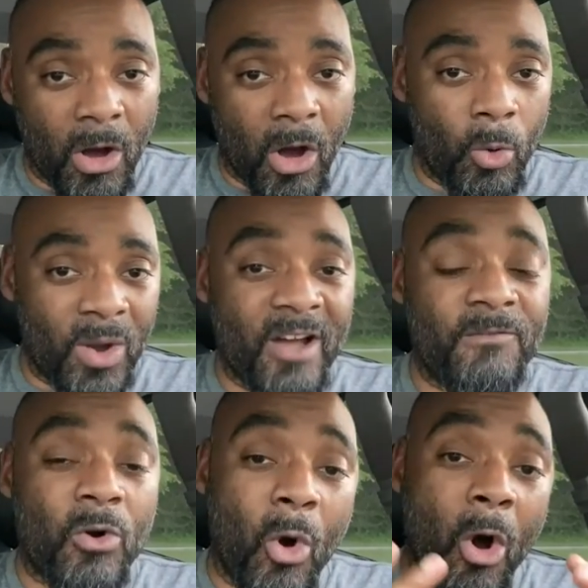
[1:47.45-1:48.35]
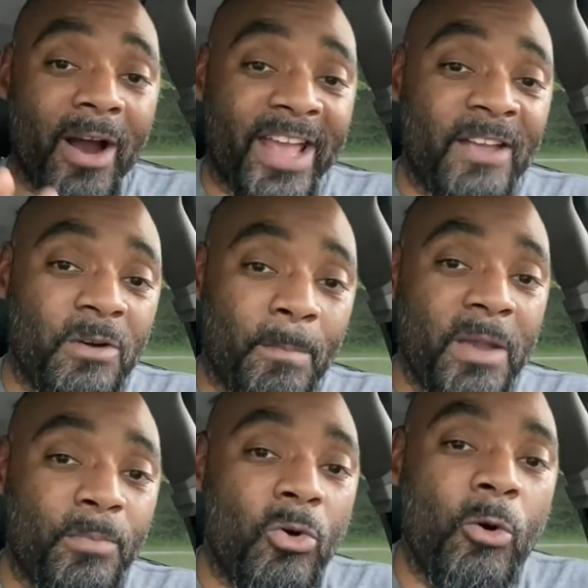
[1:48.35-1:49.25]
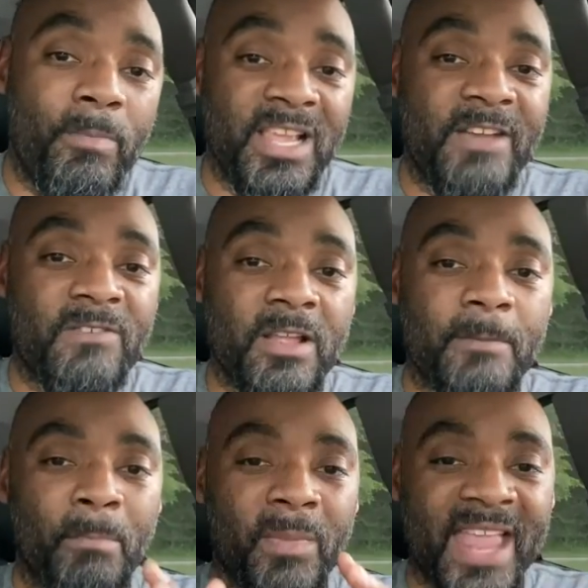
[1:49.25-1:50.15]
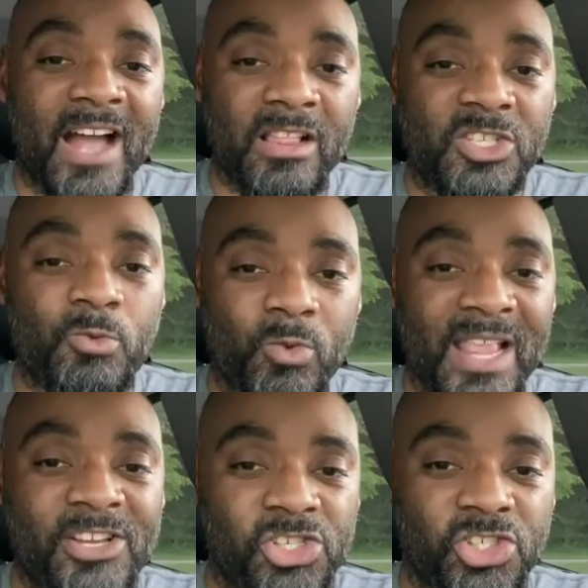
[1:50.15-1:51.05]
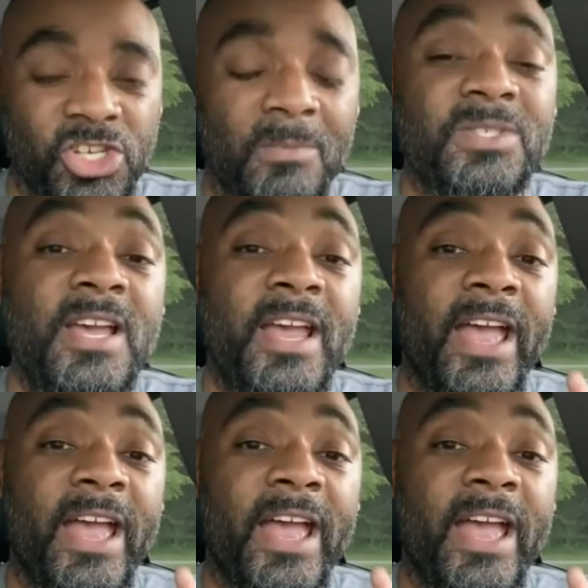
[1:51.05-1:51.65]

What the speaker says: or whatever, or even people who believe in monogamous relationships,